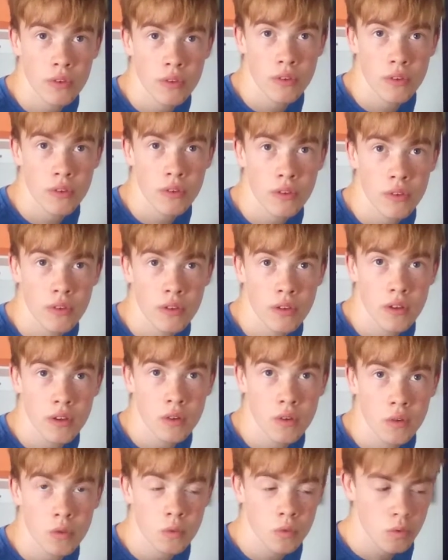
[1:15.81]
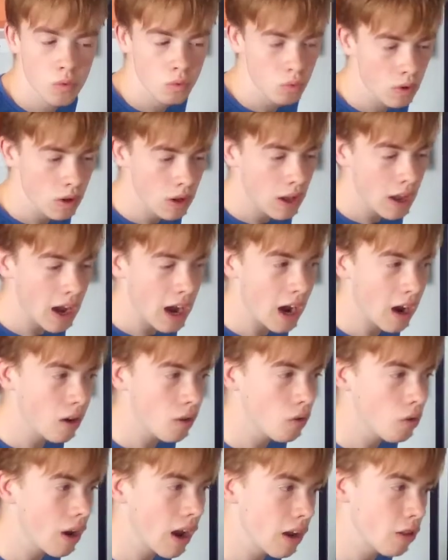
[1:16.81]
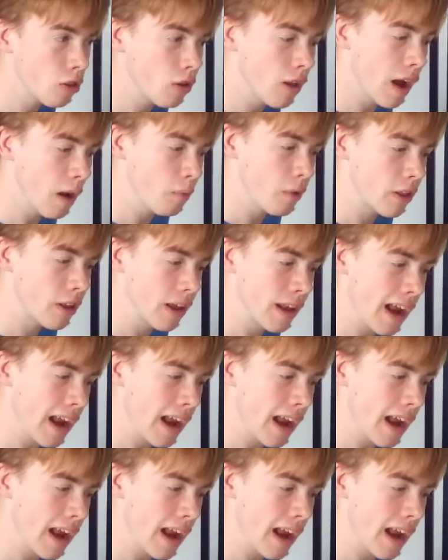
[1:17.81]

Do you know how long we've been trying to do it for? And, and, and Mr.